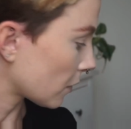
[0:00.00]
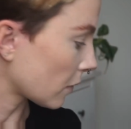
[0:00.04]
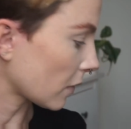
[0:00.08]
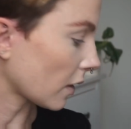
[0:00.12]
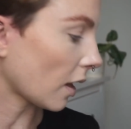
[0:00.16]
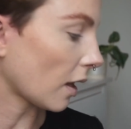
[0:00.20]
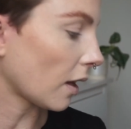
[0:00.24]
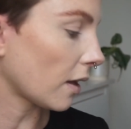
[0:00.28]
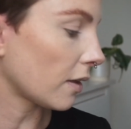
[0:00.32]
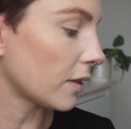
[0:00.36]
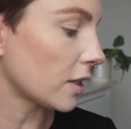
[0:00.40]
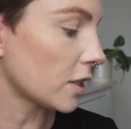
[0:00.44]

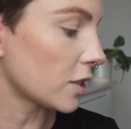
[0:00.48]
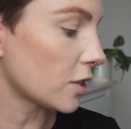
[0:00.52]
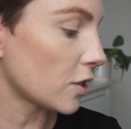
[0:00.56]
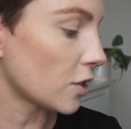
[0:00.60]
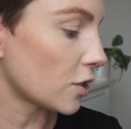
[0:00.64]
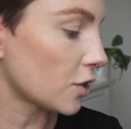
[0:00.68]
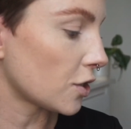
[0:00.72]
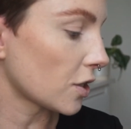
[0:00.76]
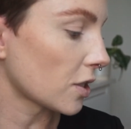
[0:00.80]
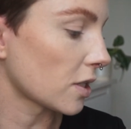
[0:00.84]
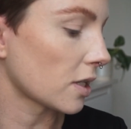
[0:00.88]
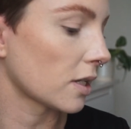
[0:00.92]
And this is
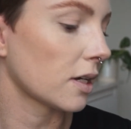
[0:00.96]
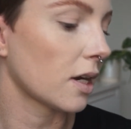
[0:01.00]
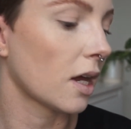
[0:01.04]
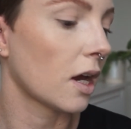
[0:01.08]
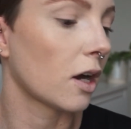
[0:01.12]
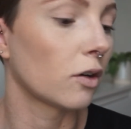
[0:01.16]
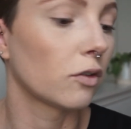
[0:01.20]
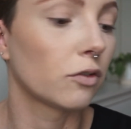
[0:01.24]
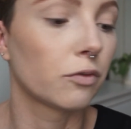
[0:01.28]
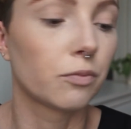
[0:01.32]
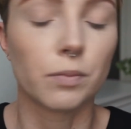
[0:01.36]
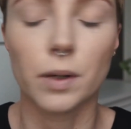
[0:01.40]
just an
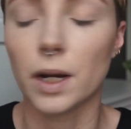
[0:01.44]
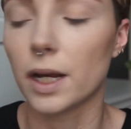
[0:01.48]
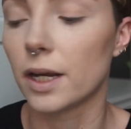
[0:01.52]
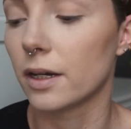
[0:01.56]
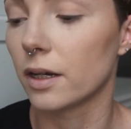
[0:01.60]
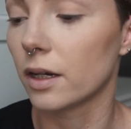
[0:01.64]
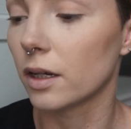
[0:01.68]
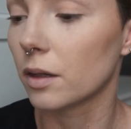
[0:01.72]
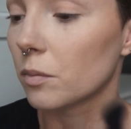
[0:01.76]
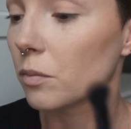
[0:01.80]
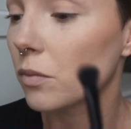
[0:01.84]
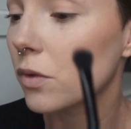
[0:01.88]
e.l.f.
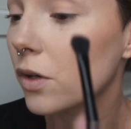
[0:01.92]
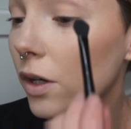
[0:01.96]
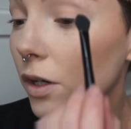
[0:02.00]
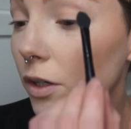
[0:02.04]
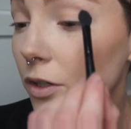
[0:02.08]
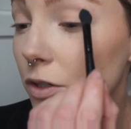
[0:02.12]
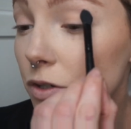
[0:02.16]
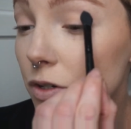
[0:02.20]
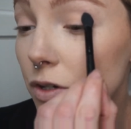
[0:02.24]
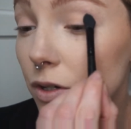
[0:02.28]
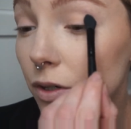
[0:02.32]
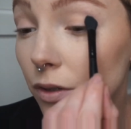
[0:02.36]
blending brush.